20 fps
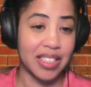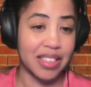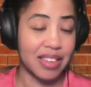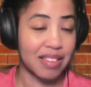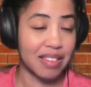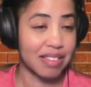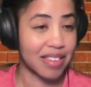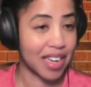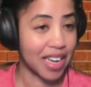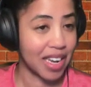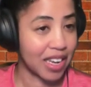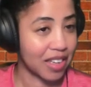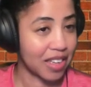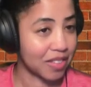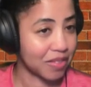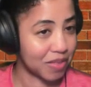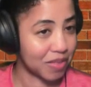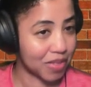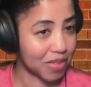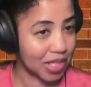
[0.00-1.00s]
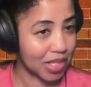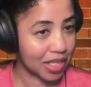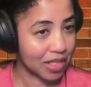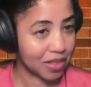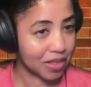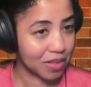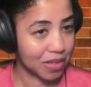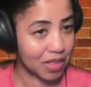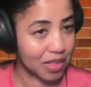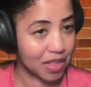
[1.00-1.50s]
to have
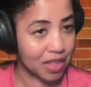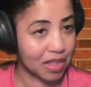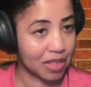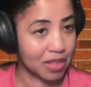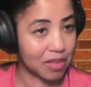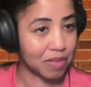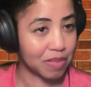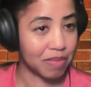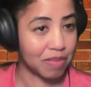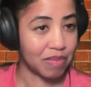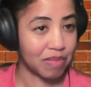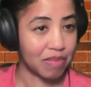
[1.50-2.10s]
sex with him.